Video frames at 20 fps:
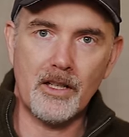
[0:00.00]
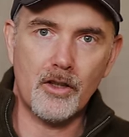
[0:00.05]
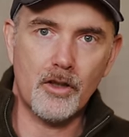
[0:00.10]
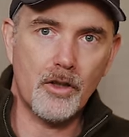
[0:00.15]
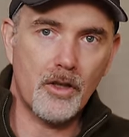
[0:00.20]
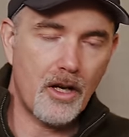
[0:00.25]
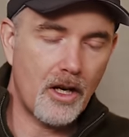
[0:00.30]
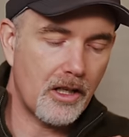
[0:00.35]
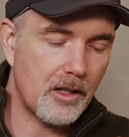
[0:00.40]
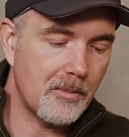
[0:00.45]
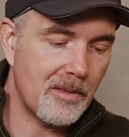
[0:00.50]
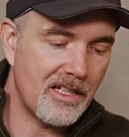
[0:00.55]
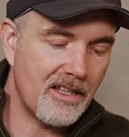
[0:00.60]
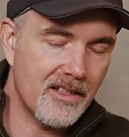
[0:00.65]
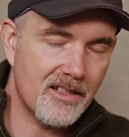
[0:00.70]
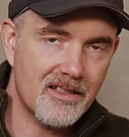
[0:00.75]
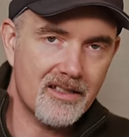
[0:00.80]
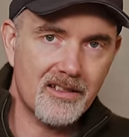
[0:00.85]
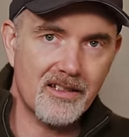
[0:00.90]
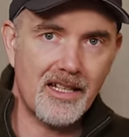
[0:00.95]
It could only be
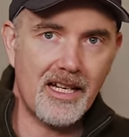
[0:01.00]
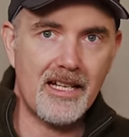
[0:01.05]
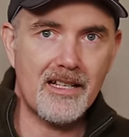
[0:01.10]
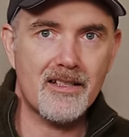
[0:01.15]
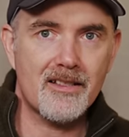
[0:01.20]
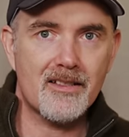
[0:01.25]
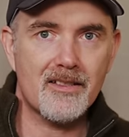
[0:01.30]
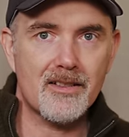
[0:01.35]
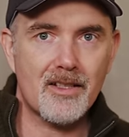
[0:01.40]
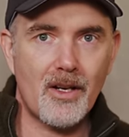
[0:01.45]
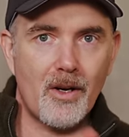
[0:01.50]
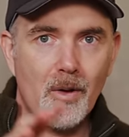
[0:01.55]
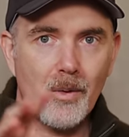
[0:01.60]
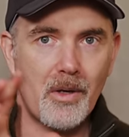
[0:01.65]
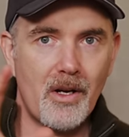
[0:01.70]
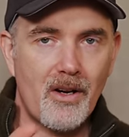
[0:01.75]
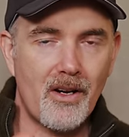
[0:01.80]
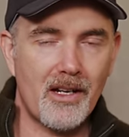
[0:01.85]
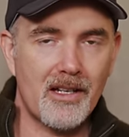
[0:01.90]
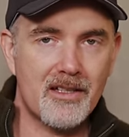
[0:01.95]
this lens. So I
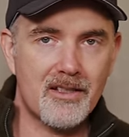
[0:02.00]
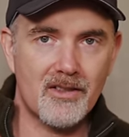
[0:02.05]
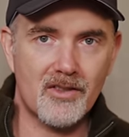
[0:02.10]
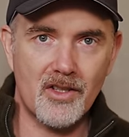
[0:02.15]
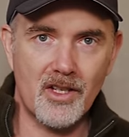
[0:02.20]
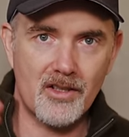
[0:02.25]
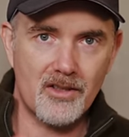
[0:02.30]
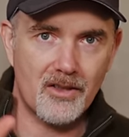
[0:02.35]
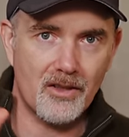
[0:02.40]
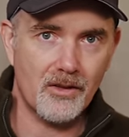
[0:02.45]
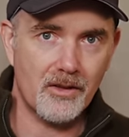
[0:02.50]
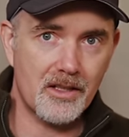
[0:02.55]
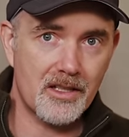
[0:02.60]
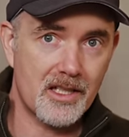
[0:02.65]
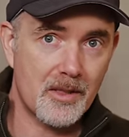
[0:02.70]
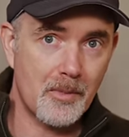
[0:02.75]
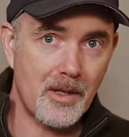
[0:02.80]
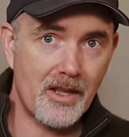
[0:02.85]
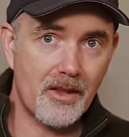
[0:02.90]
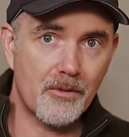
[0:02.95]
would highly suggest you look at
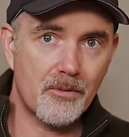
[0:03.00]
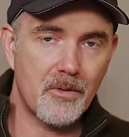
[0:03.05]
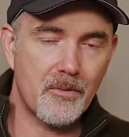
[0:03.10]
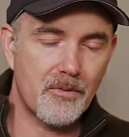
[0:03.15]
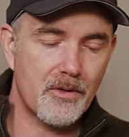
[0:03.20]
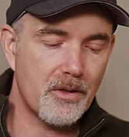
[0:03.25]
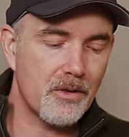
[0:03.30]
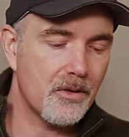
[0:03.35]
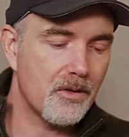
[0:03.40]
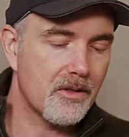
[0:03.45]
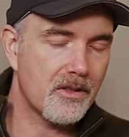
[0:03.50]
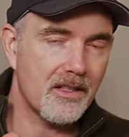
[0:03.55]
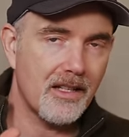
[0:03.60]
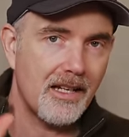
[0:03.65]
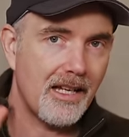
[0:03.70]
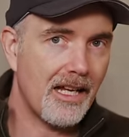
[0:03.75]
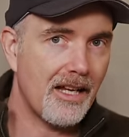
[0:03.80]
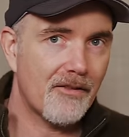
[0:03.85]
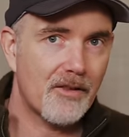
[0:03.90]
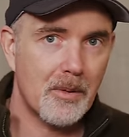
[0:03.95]
some other reviews
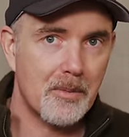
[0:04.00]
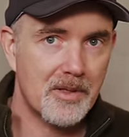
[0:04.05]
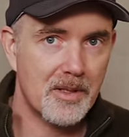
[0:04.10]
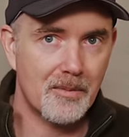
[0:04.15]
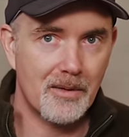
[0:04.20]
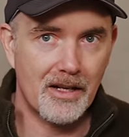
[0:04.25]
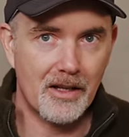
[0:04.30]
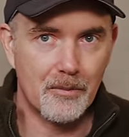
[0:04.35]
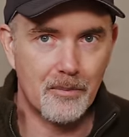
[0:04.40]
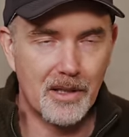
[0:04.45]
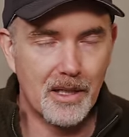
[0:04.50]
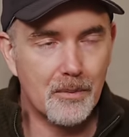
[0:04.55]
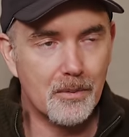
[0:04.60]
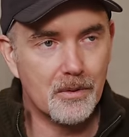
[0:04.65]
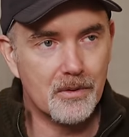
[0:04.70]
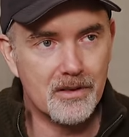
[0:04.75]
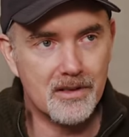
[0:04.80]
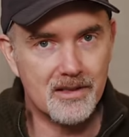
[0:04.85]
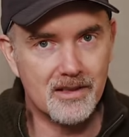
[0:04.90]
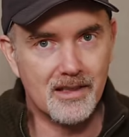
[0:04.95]
and hear from some other
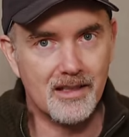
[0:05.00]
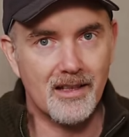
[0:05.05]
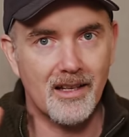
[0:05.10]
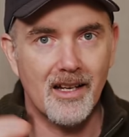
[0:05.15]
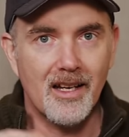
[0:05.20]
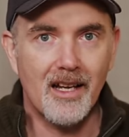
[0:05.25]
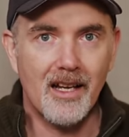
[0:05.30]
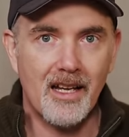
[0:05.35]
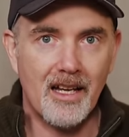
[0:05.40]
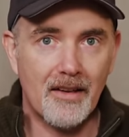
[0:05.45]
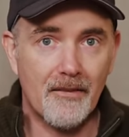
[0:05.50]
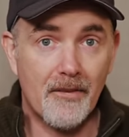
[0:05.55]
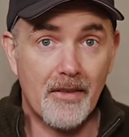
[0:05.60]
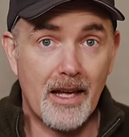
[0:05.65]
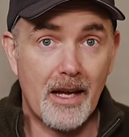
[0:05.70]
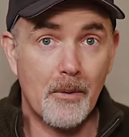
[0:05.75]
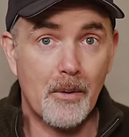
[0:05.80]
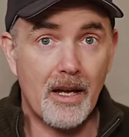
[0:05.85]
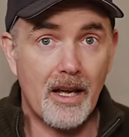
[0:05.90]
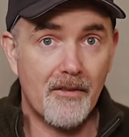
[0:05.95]
people to see if
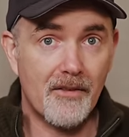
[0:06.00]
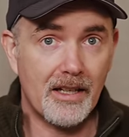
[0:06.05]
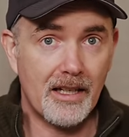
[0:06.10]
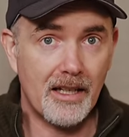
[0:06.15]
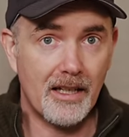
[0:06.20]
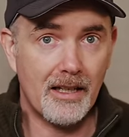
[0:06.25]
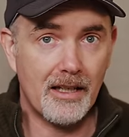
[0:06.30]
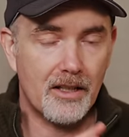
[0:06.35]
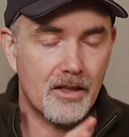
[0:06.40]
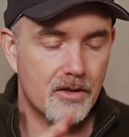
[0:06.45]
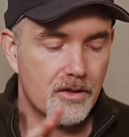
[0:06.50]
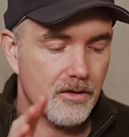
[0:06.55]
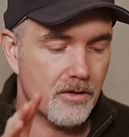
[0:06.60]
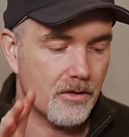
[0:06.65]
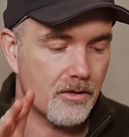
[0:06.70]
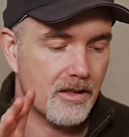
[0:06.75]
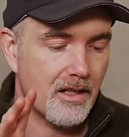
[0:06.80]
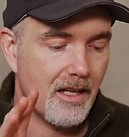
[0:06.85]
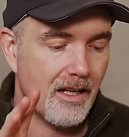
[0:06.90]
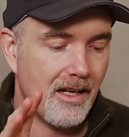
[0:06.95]
they were having any
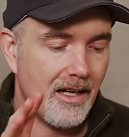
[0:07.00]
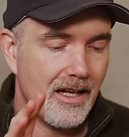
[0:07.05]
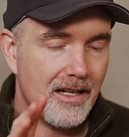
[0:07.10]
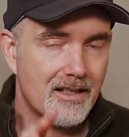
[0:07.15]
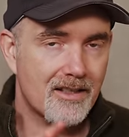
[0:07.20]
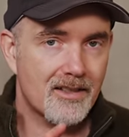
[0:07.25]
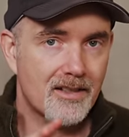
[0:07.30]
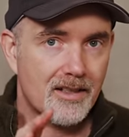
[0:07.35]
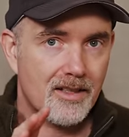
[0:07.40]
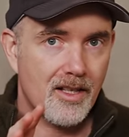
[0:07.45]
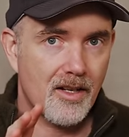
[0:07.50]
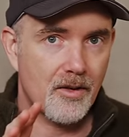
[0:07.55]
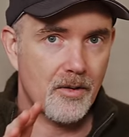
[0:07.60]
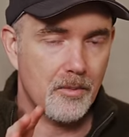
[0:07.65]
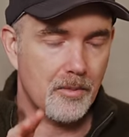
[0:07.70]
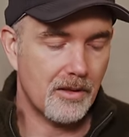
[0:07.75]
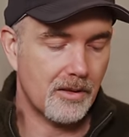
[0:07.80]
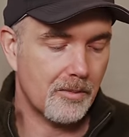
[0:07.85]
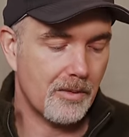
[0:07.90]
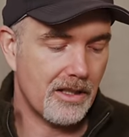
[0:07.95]
issues at
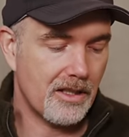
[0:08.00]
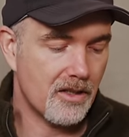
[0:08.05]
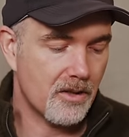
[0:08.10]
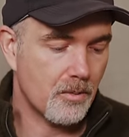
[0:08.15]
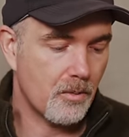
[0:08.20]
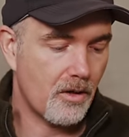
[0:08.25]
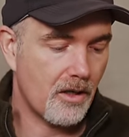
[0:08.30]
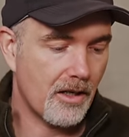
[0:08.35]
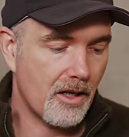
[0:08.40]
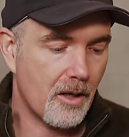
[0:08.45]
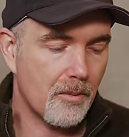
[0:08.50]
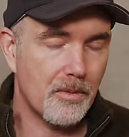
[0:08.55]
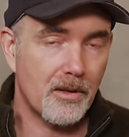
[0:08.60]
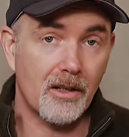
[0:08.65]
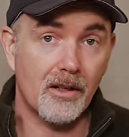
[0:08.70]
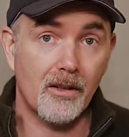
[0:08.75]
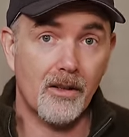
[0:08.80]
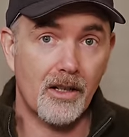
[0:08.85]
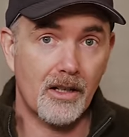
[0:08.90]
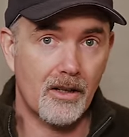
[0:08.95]
600mm wide
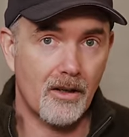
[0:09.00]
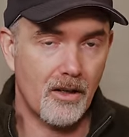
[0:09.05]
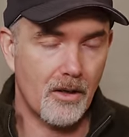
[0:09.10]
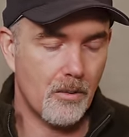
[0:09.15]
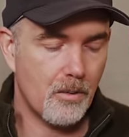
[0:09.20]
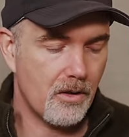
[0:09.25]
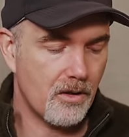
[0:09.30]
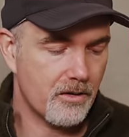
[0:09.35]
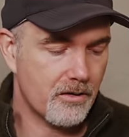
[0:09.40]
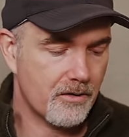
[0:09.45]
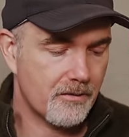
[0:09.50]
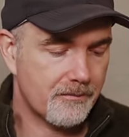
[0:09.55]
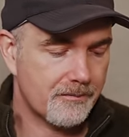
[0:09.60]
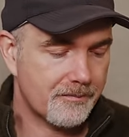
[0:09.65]
open like I was.